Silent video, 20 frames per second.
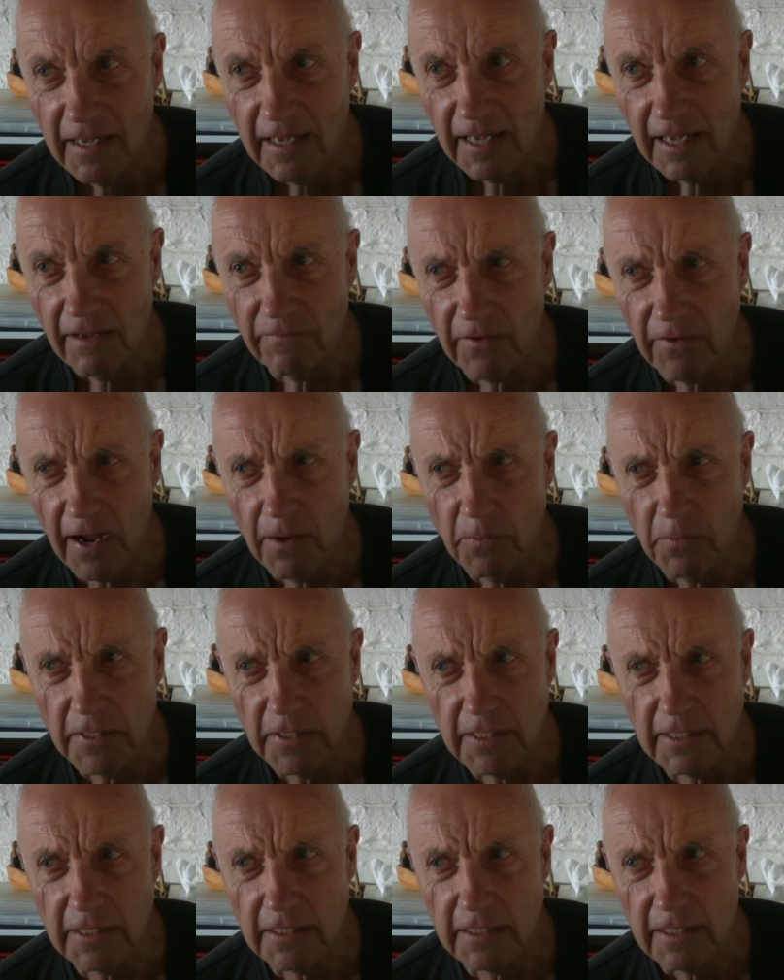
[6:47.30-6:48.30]
if I
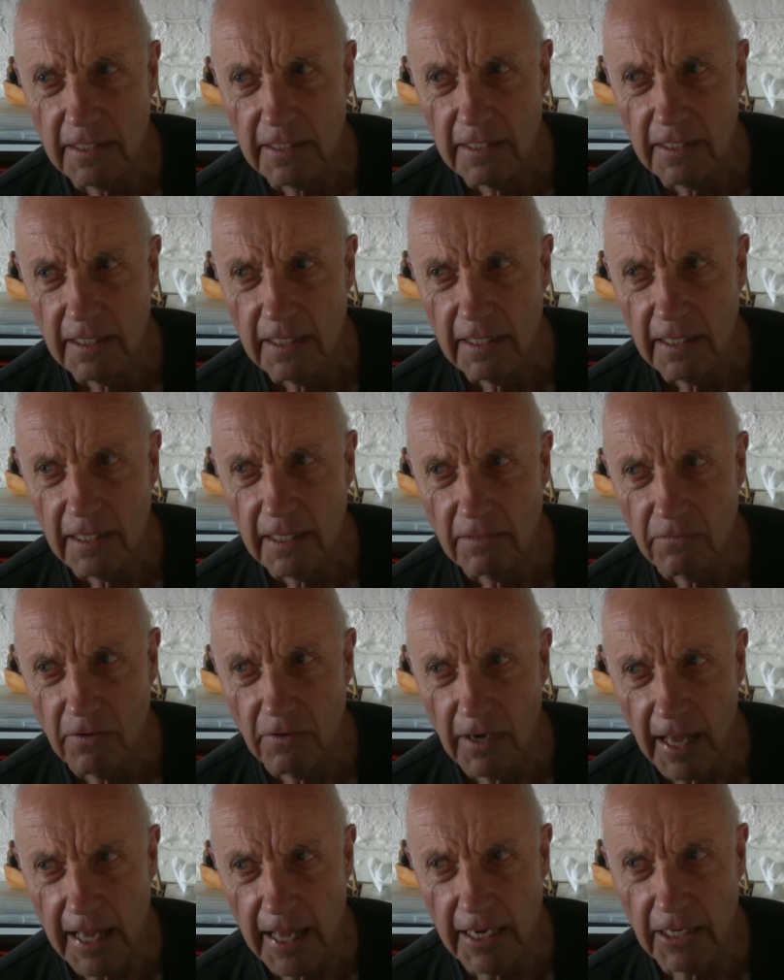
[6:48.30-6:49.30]
was
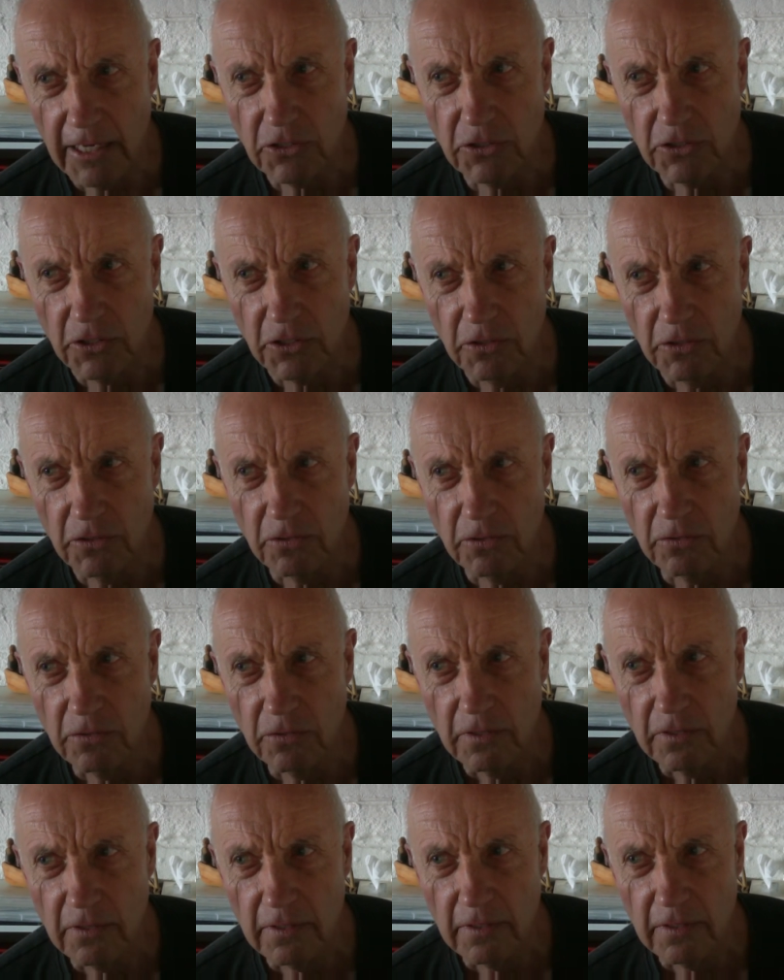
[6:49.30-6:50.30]
related to
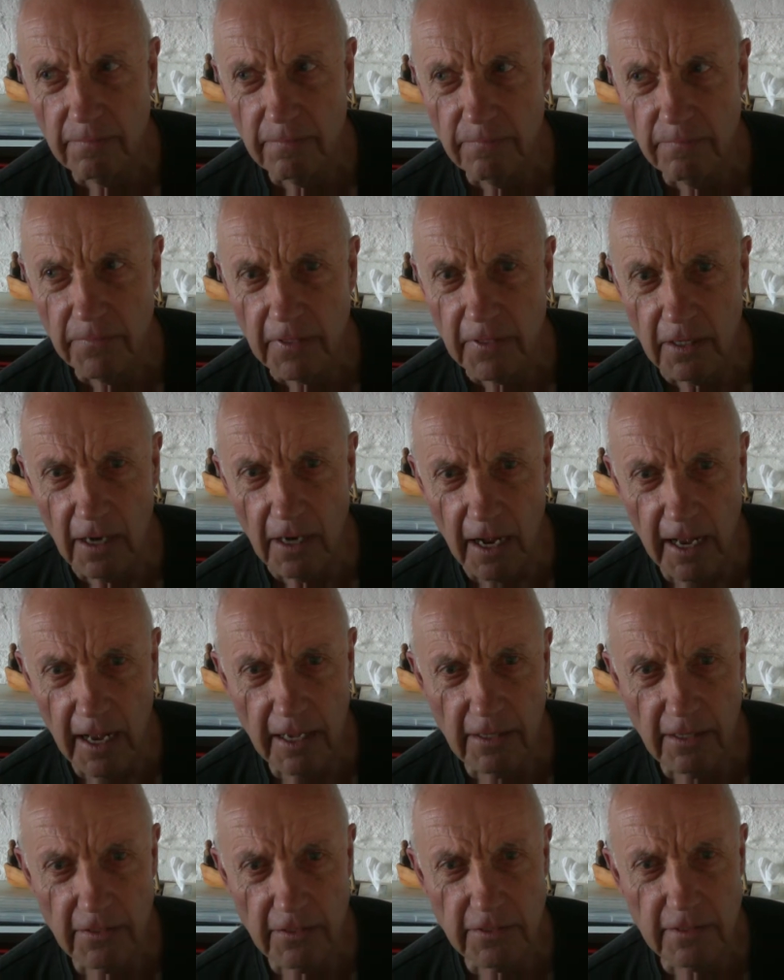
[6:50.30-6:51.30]

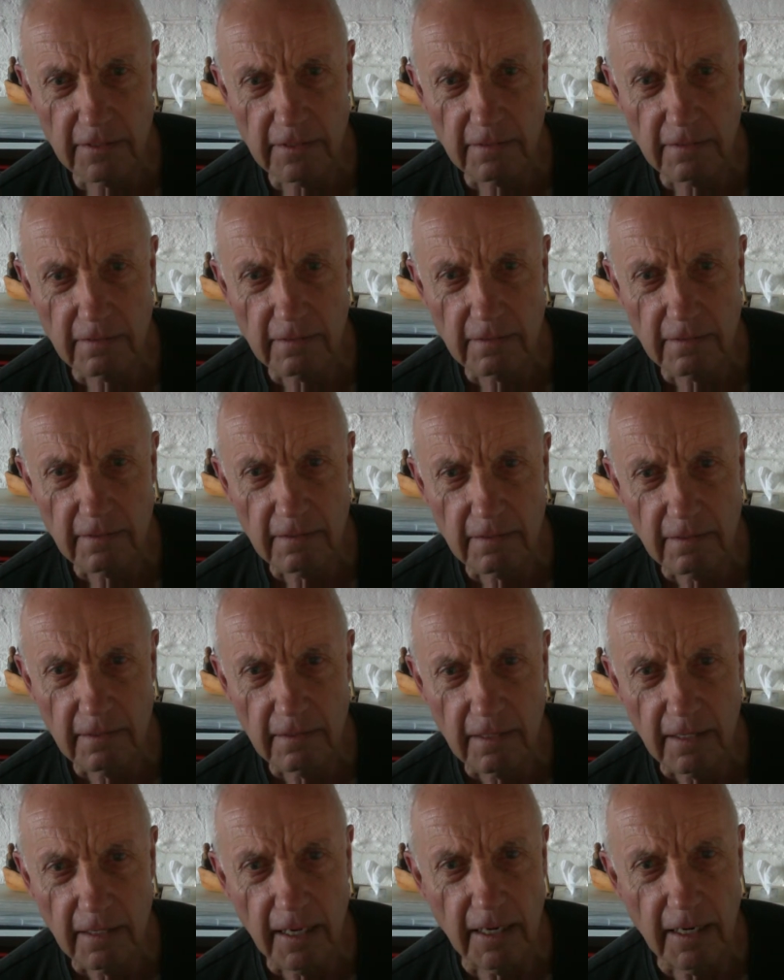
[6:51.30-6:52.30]
Gyles,
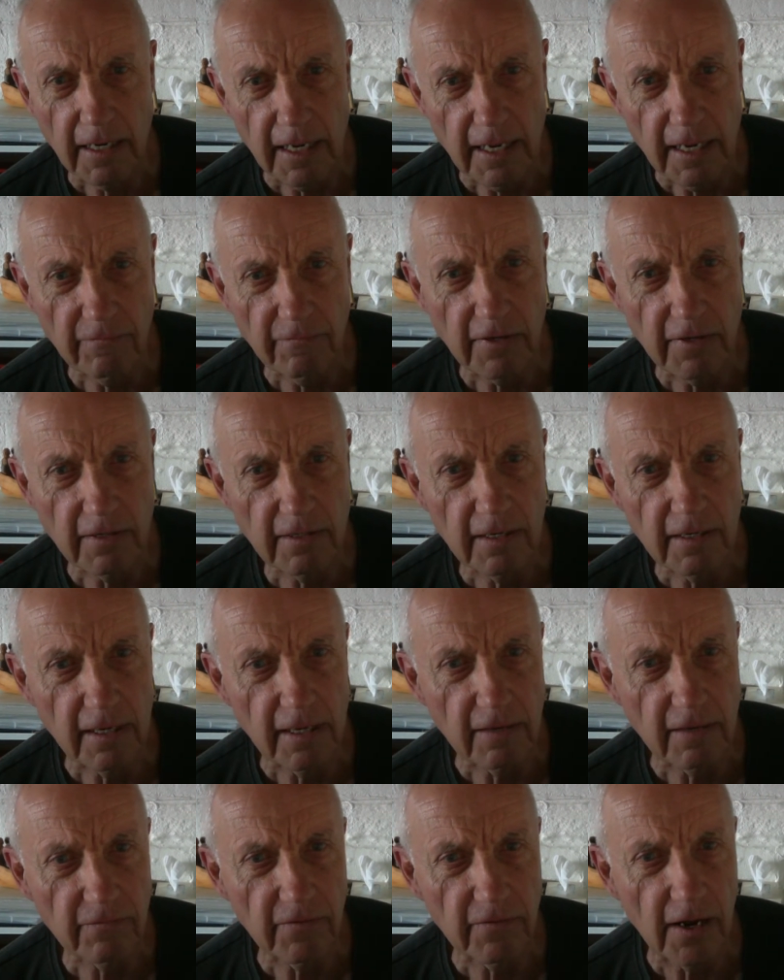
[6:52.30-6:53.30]
and even
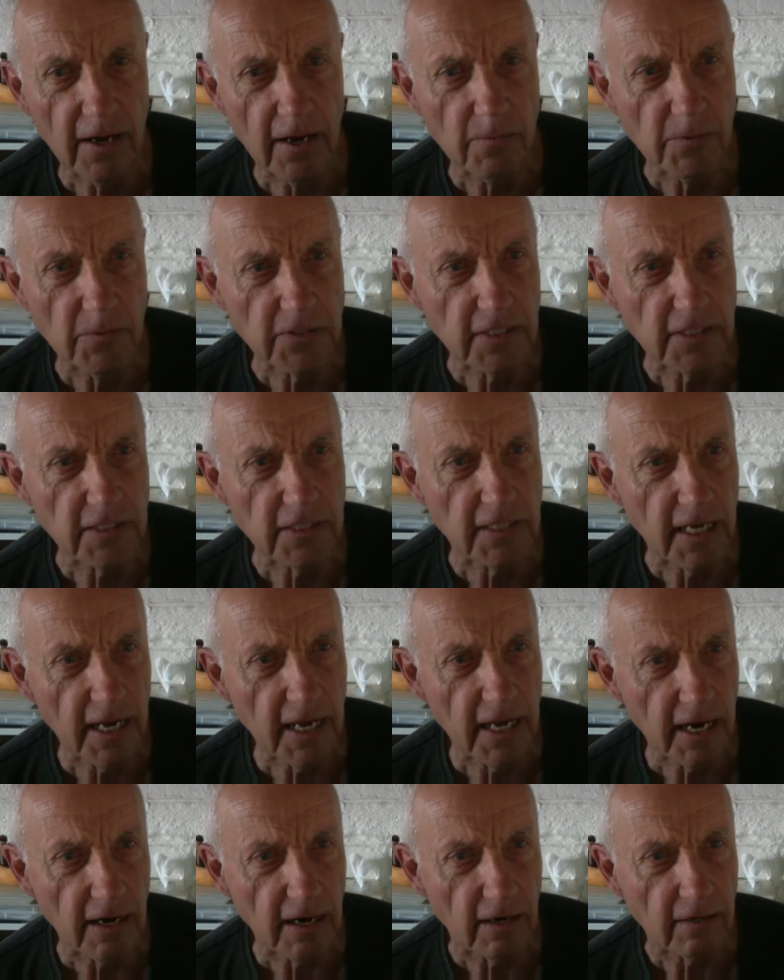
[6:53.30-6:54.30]
if I was his
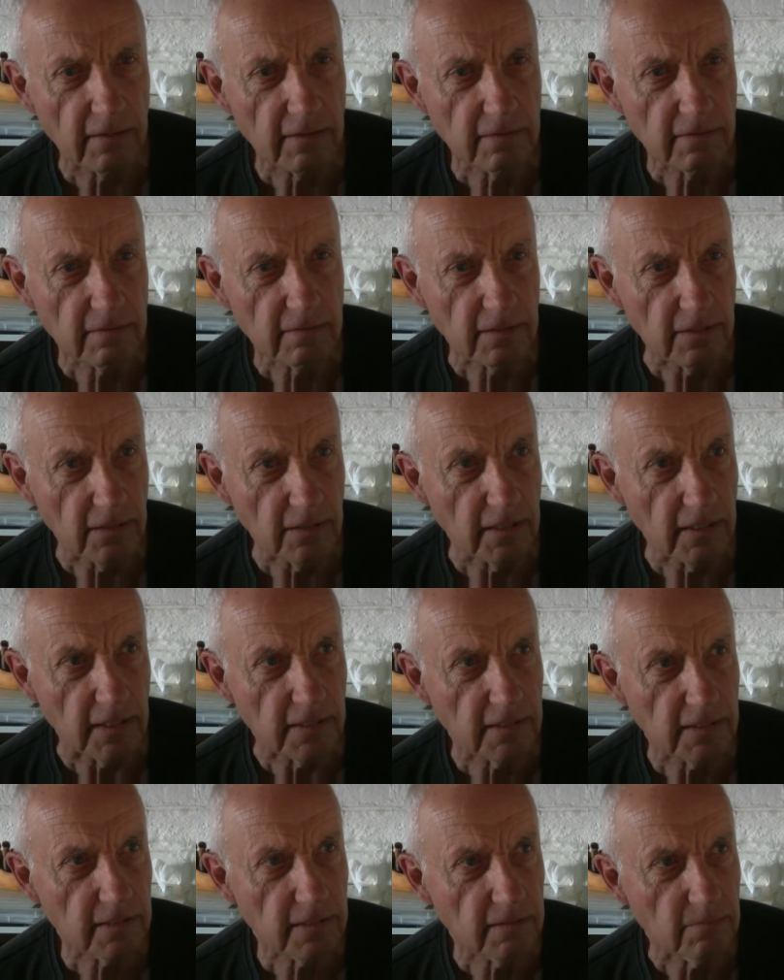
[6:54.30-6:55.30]
heir.
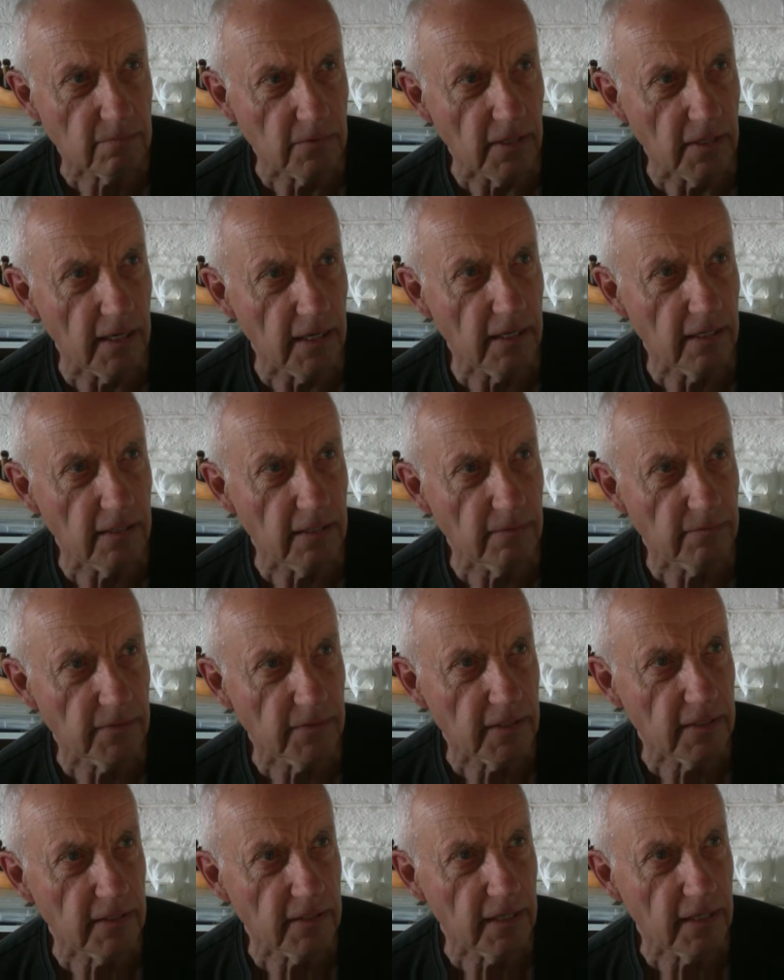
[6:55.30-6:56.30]
Goodness, well,
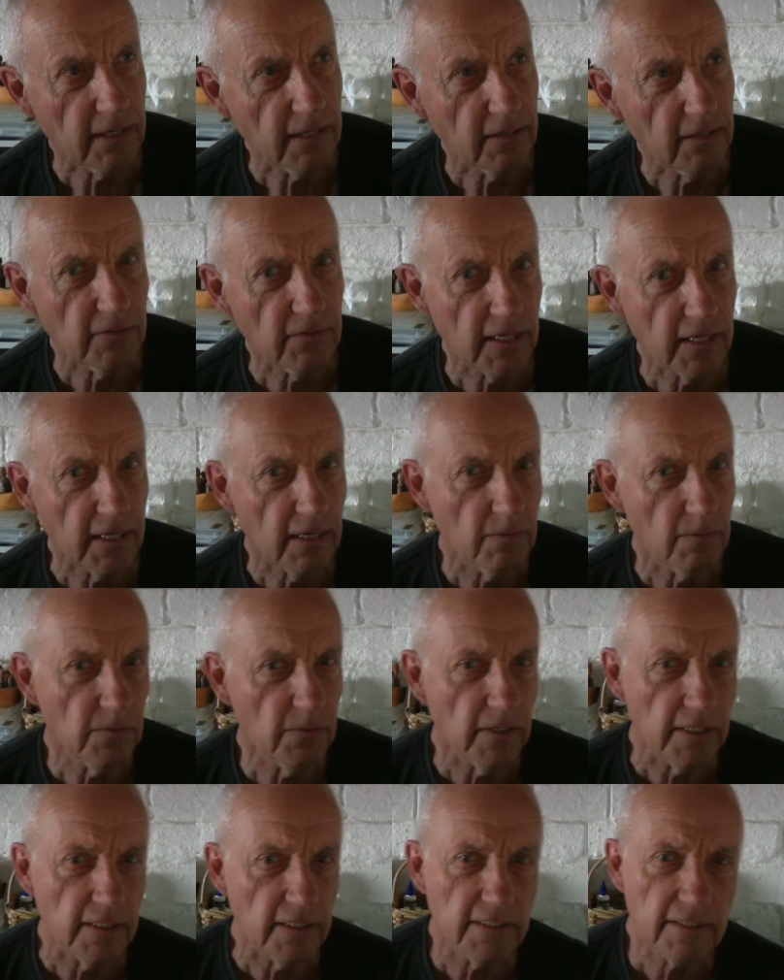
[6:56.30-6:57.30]
I don't think I
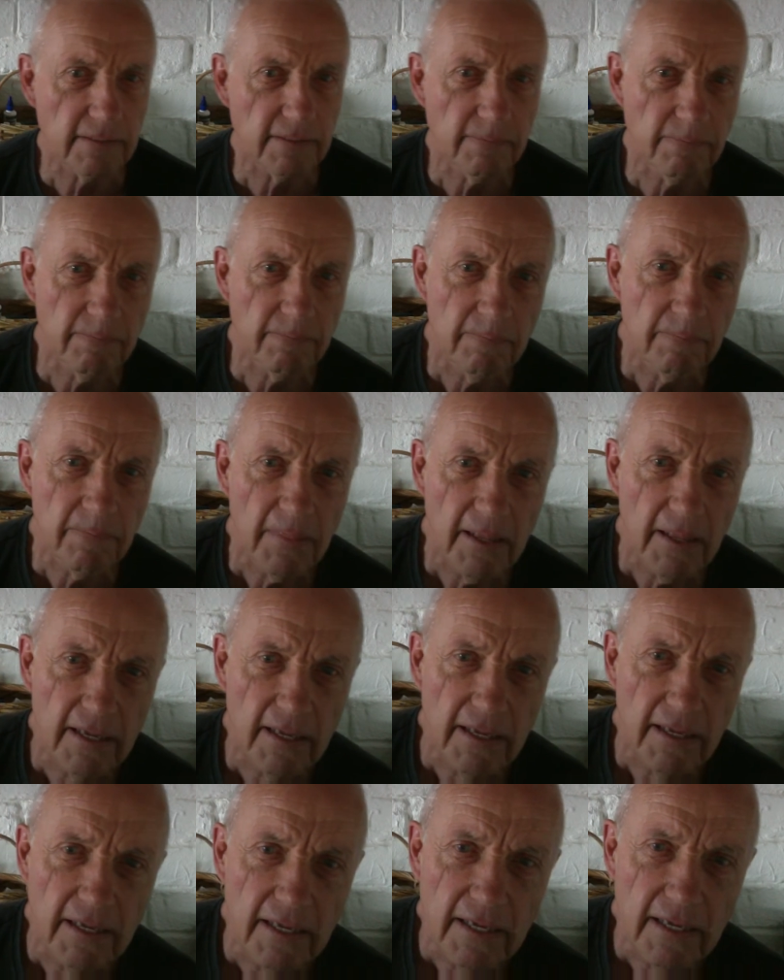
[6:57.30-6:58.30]
was.
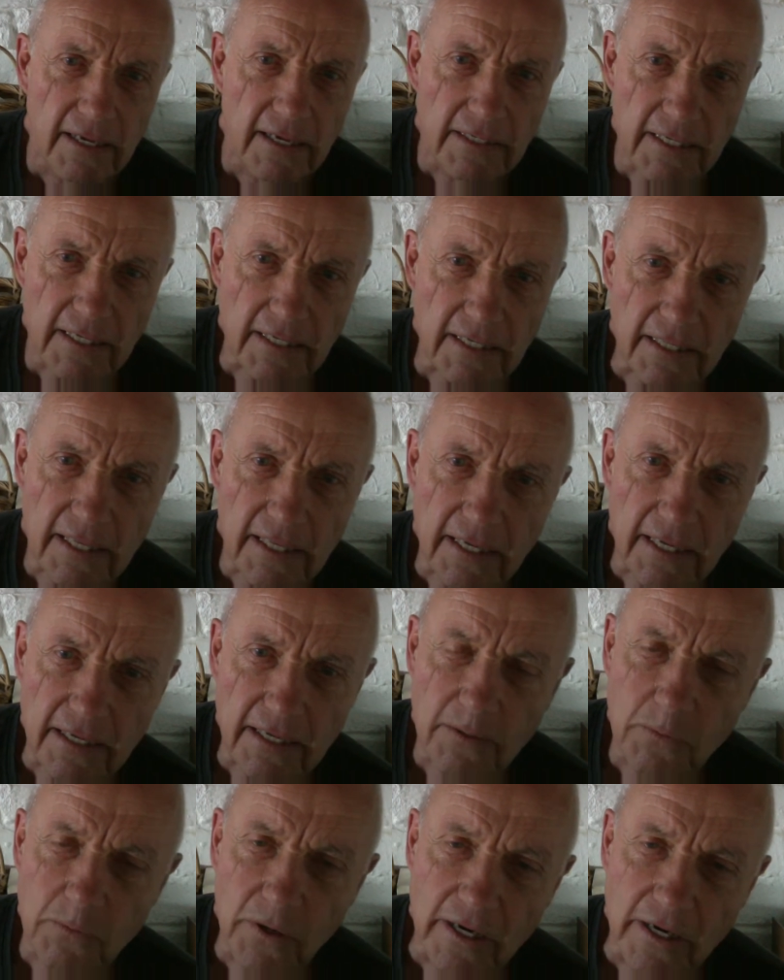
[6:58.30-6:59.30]
Didn't think I
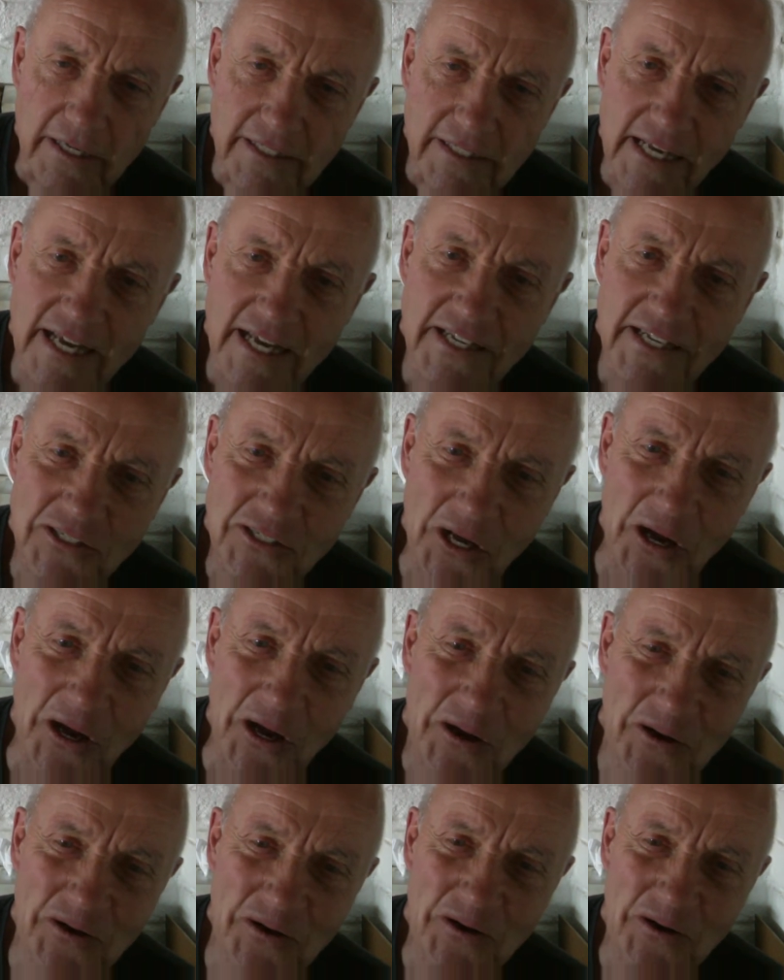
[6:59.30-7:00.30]
was.
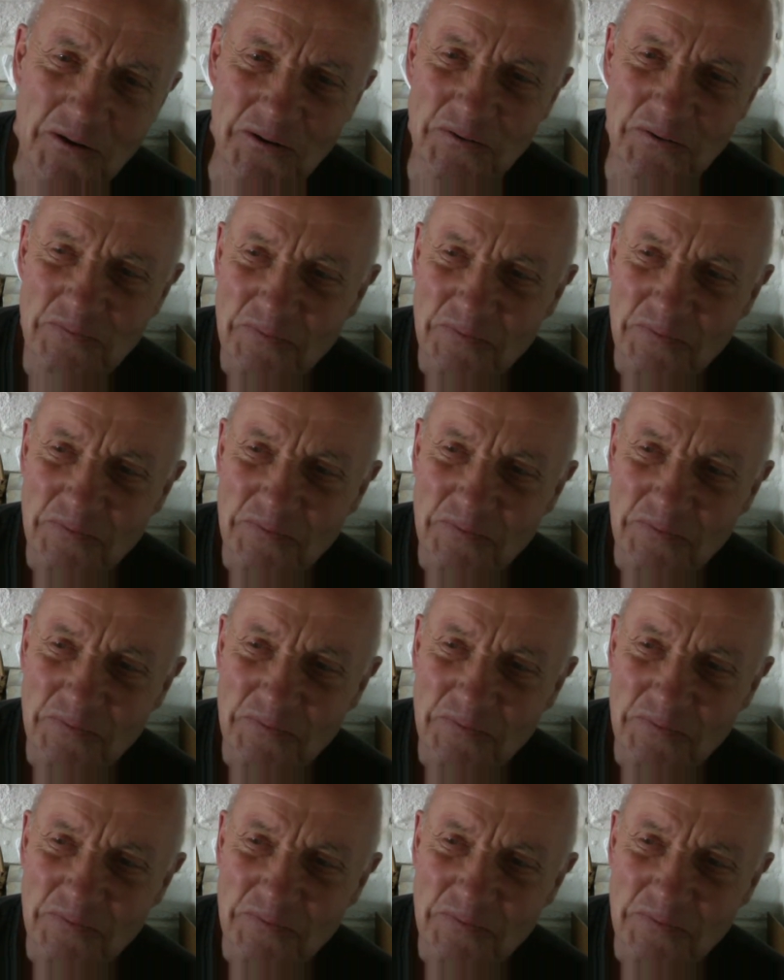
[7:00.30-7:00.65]
So